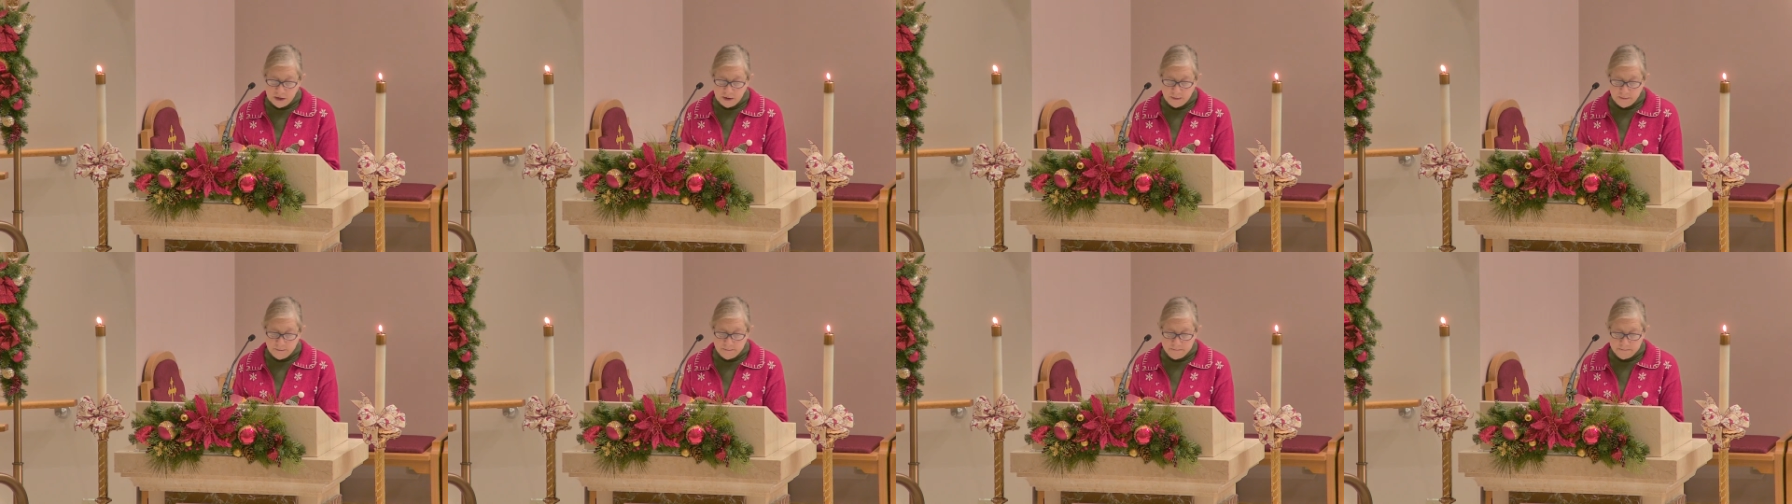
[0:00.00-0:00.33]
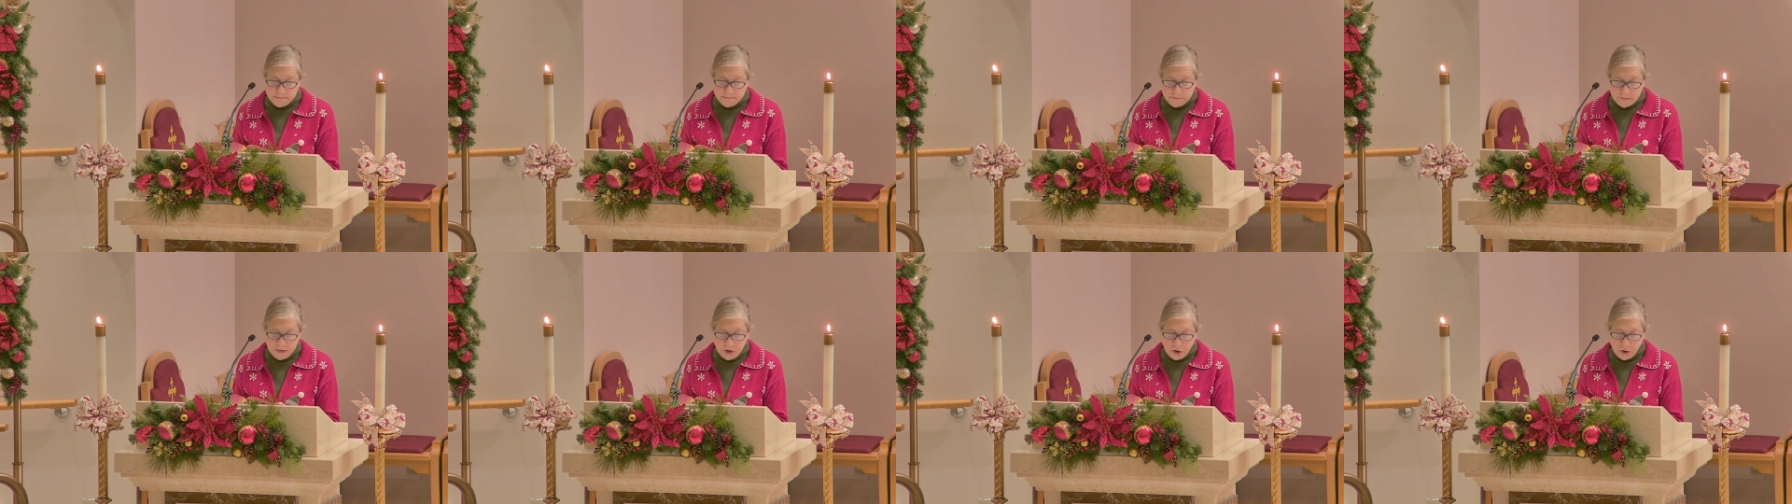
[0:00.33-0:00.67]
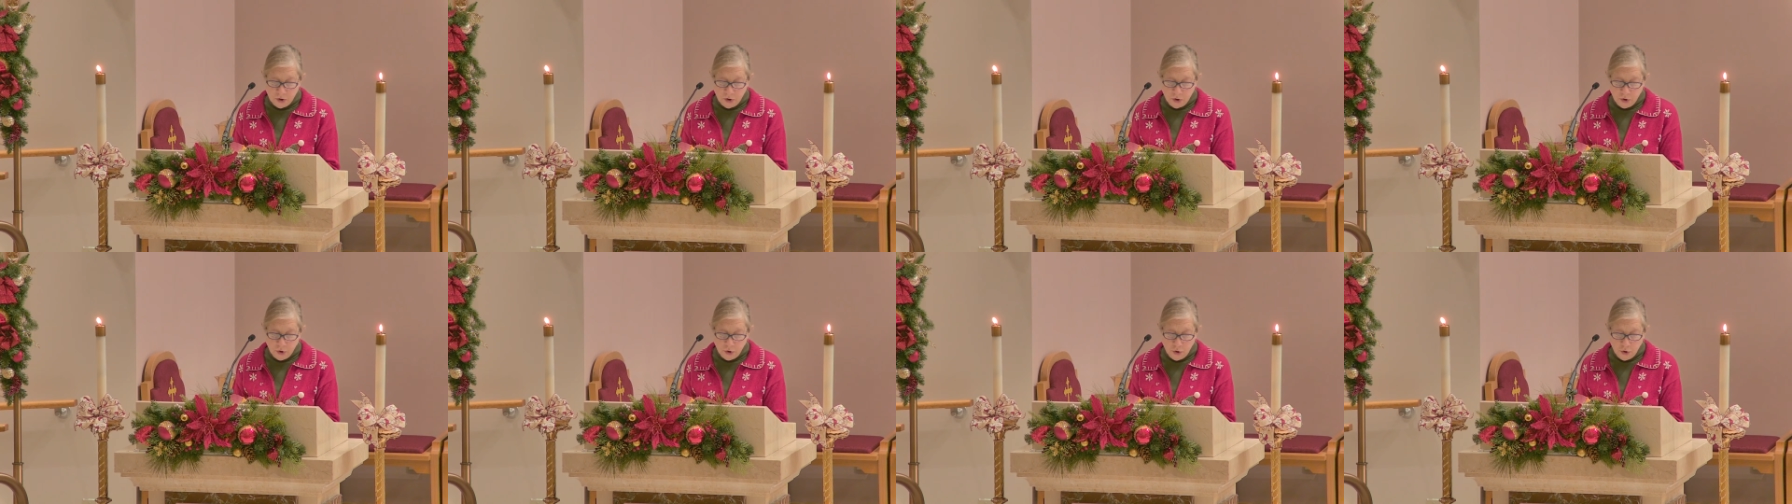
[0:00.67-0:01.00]
him.
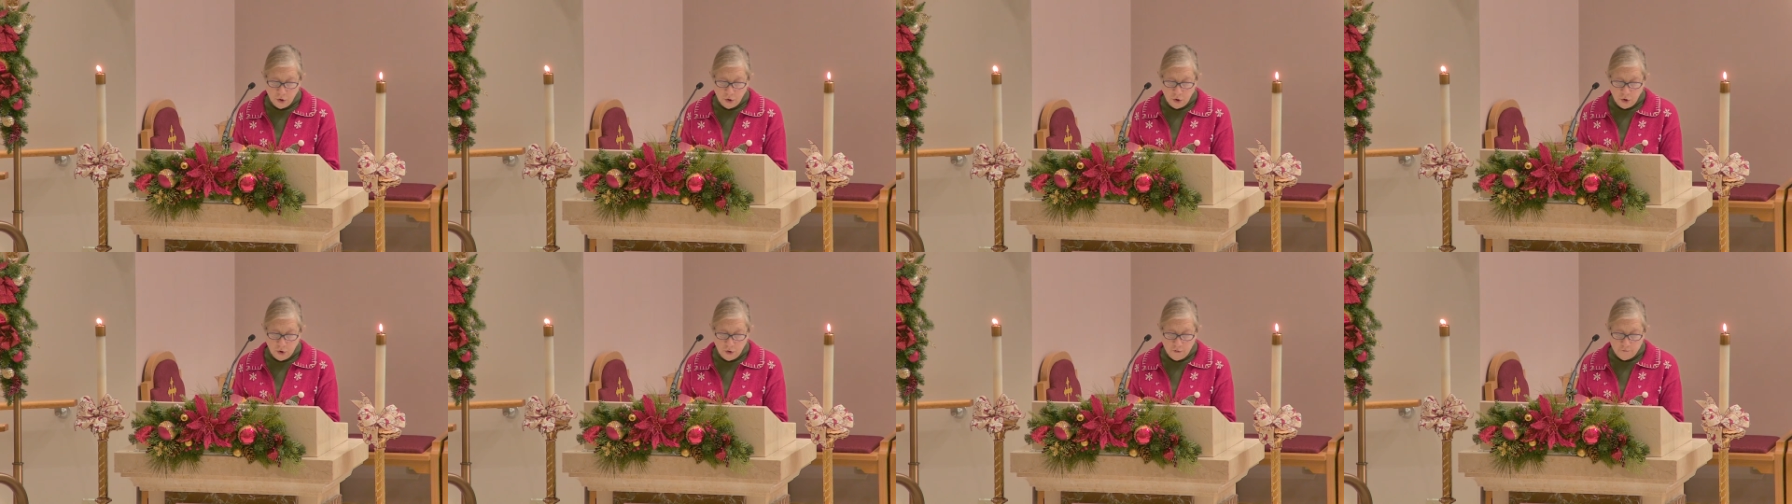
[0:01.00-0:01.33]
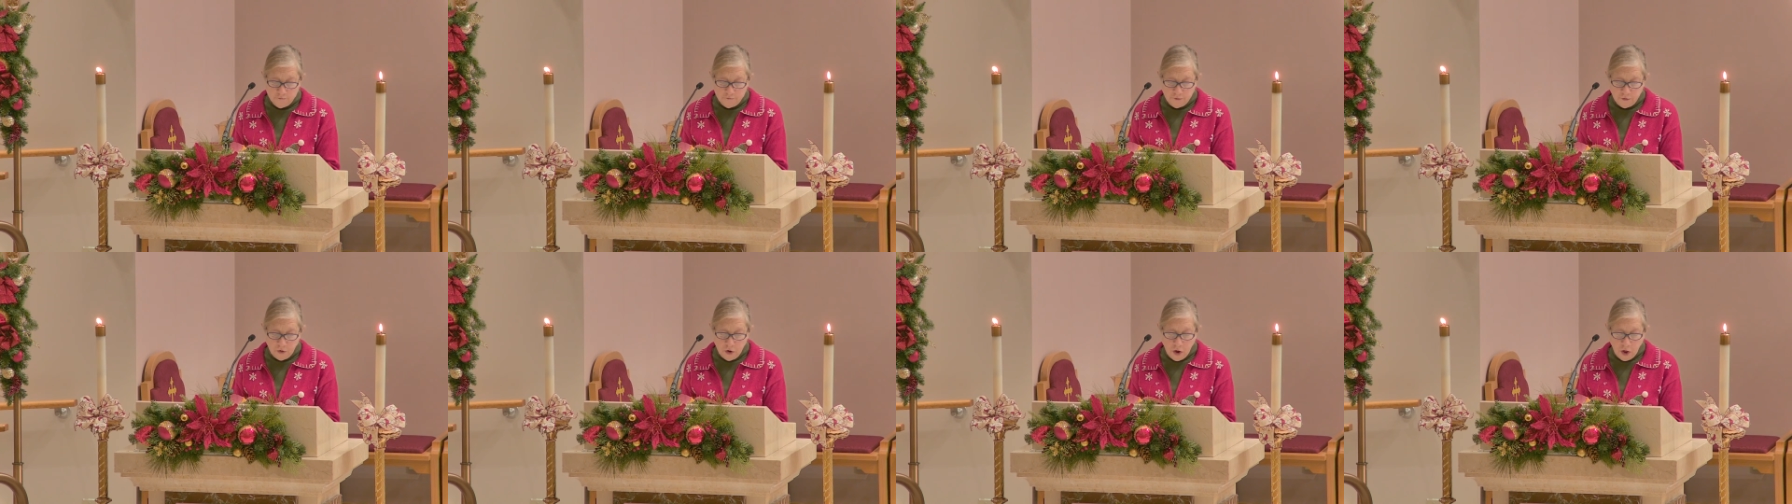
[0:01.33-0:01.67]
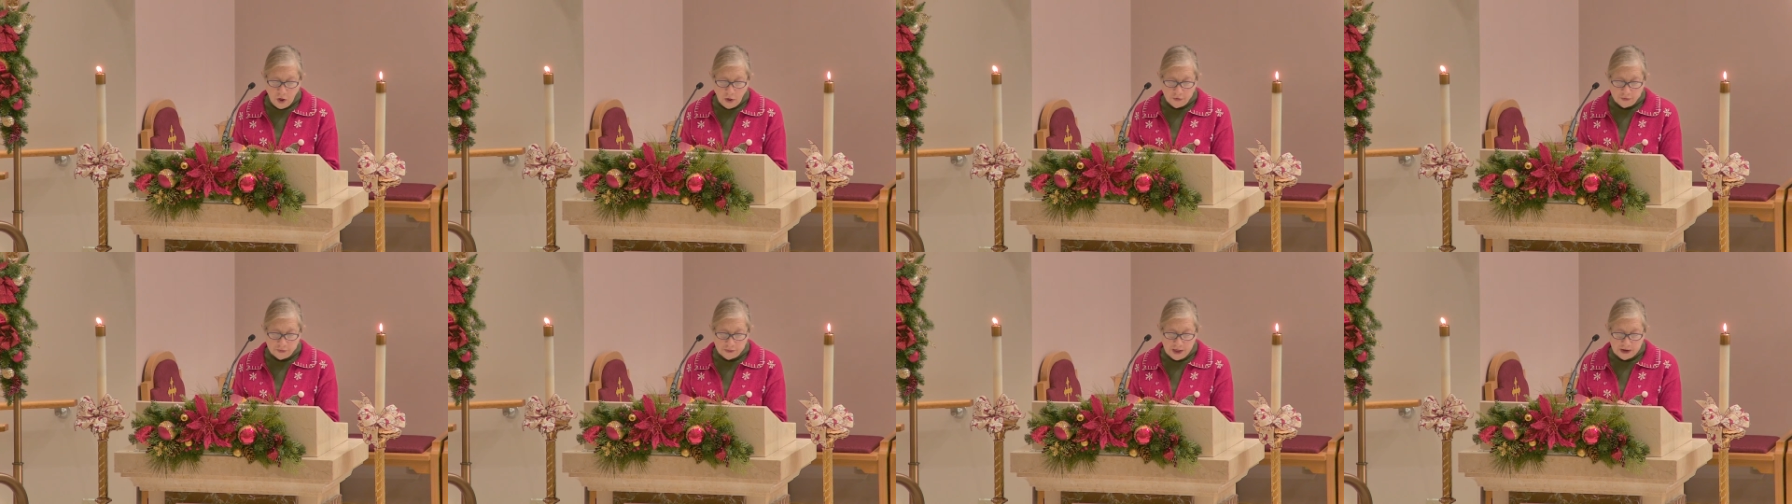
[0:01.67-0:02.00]
For
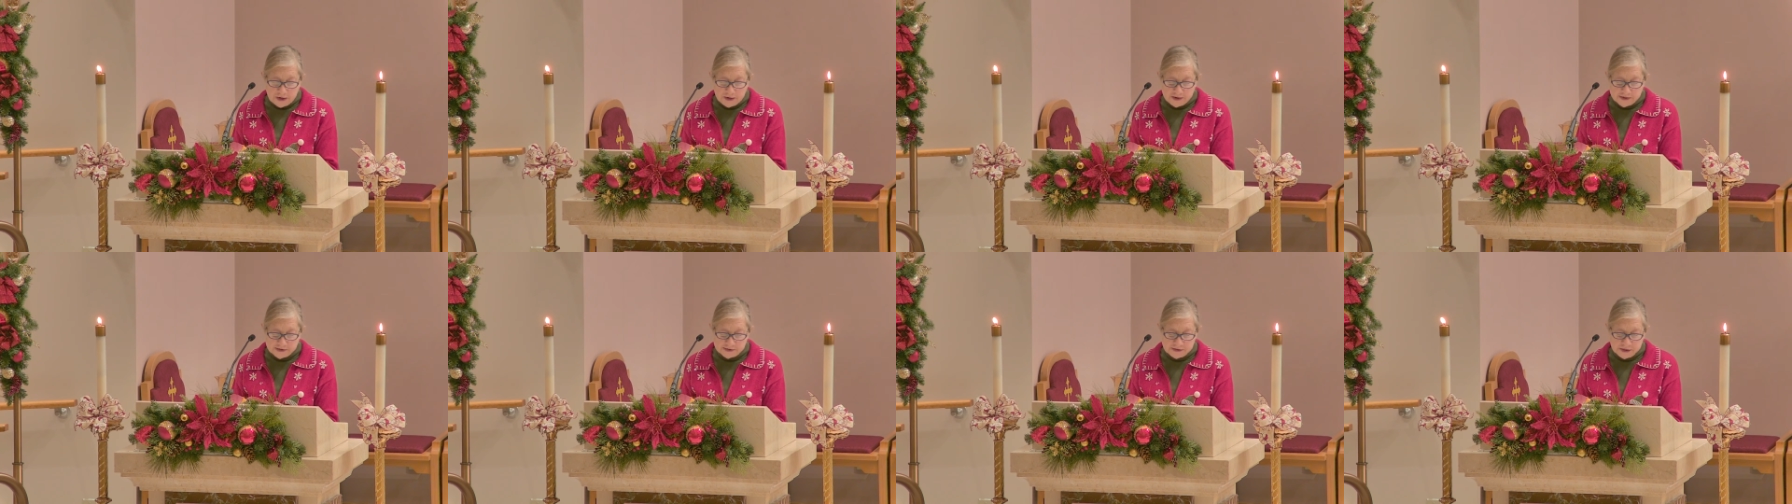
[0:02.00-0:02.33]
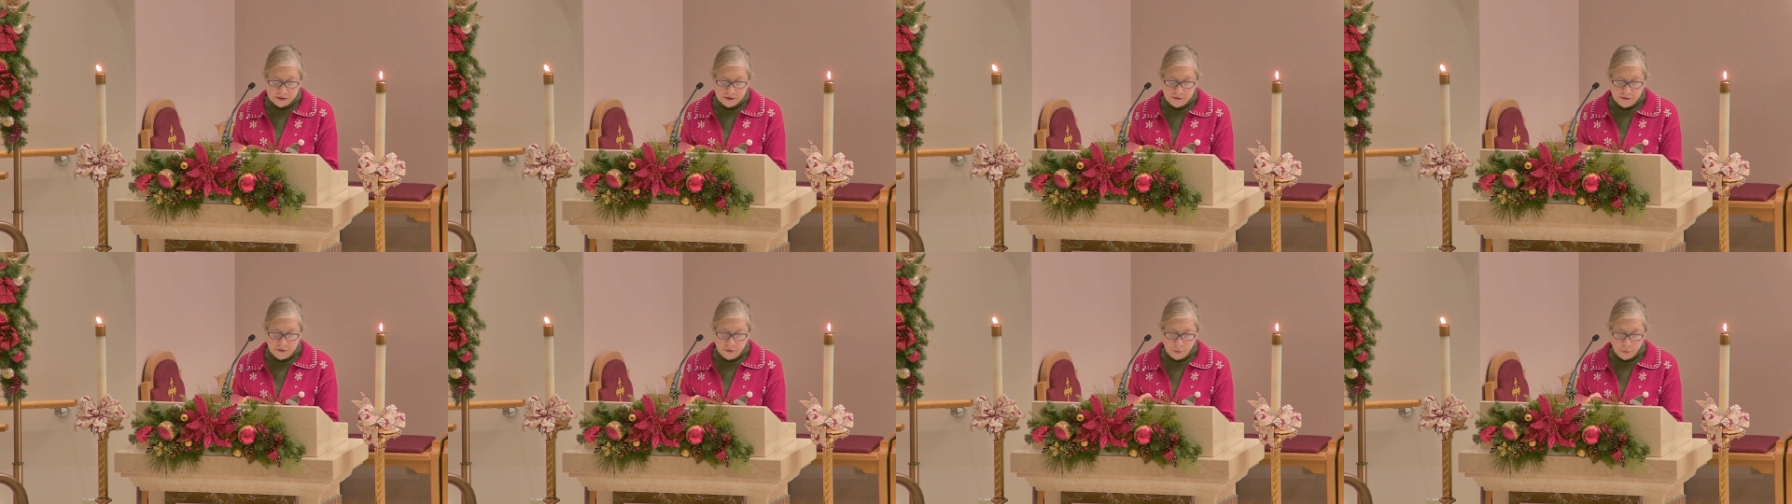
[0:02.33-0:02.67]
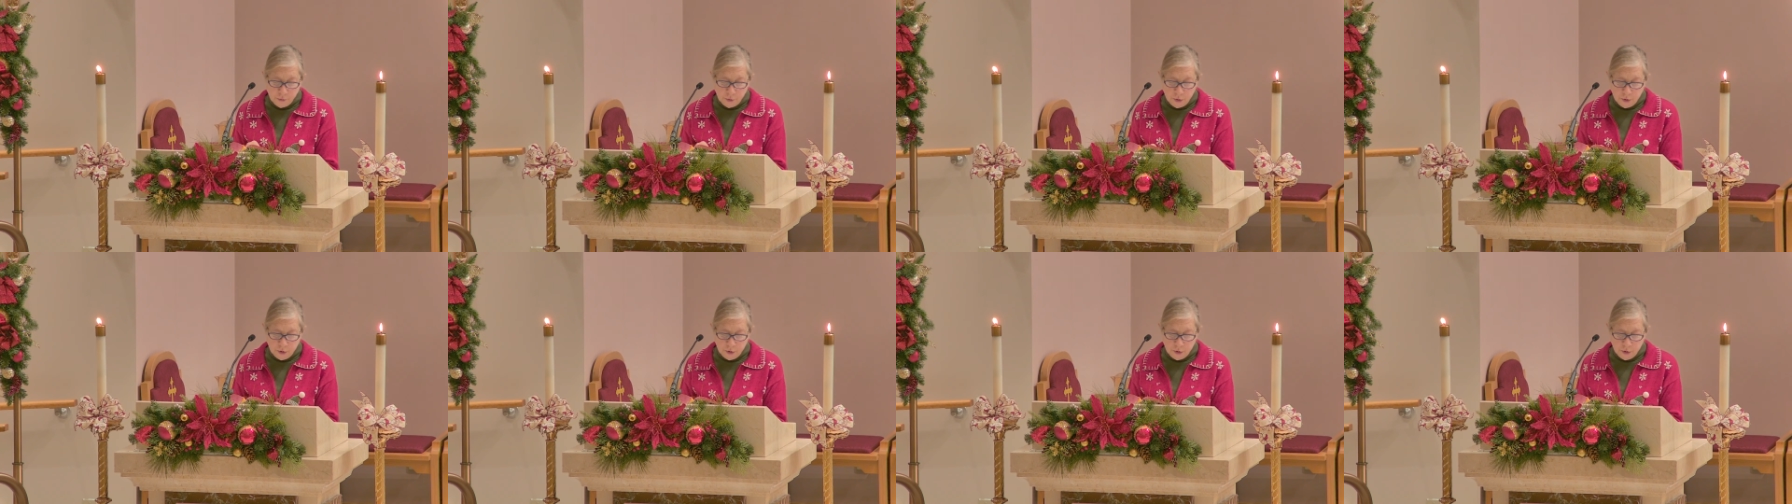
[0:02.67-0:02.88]
all that is in the